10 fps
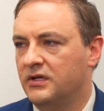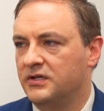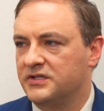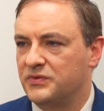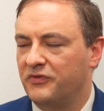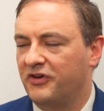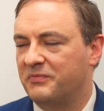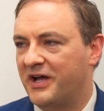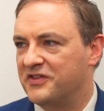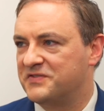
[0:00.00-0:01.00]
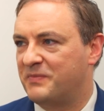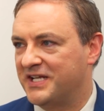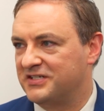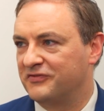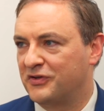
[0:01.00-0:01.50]
So we've heard about this
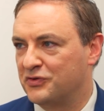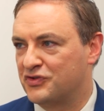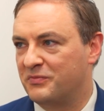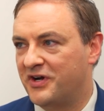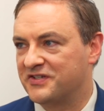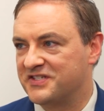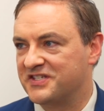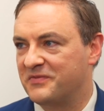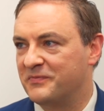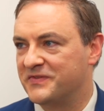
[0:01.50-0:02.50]
battle of cultural Marxism.